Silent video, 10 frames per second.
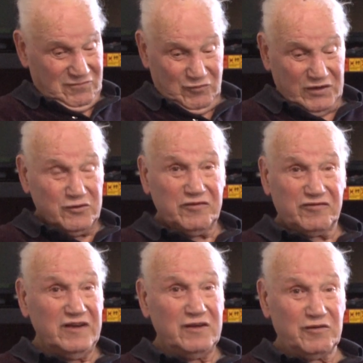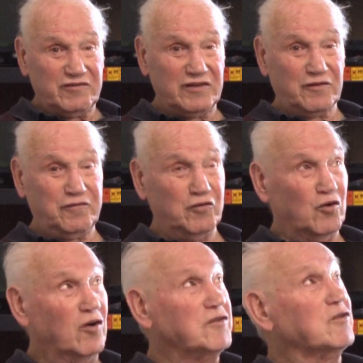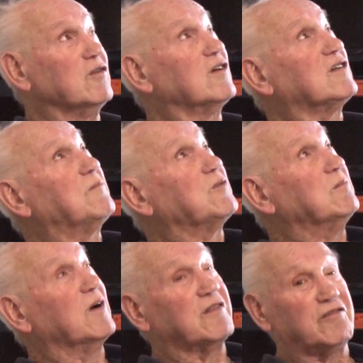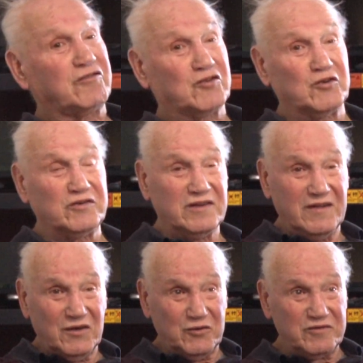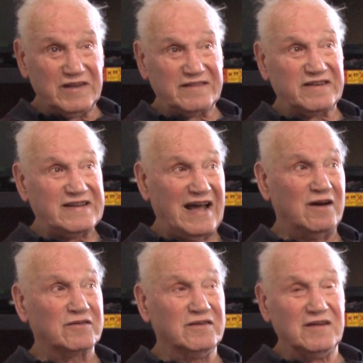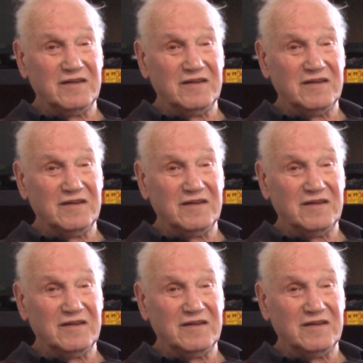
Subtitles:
what do you see? You see the floor, and you look up your mother's skirt, who's at the counter,